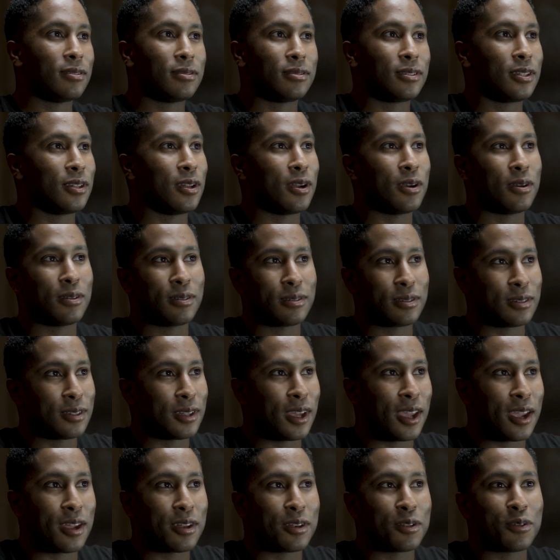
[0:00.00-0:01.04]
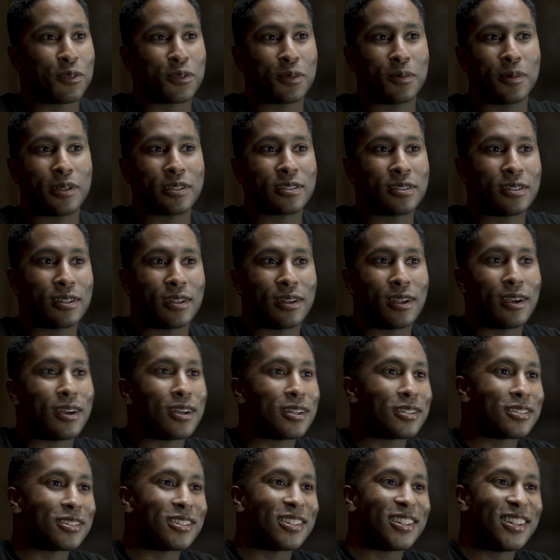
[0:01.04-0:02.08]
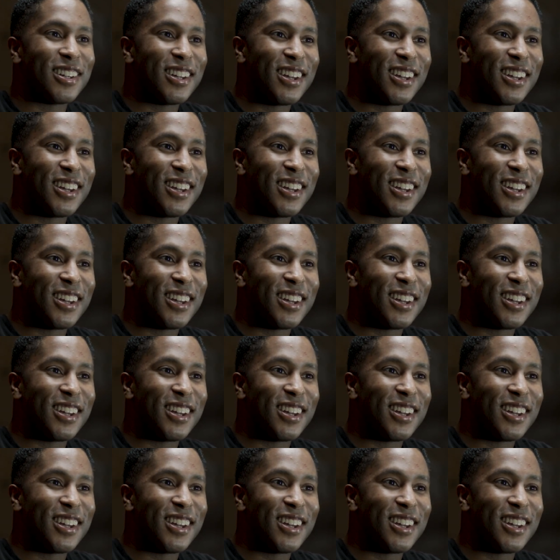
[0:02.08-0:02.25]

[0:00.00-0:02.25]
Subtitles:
you can't do from listening to Usher.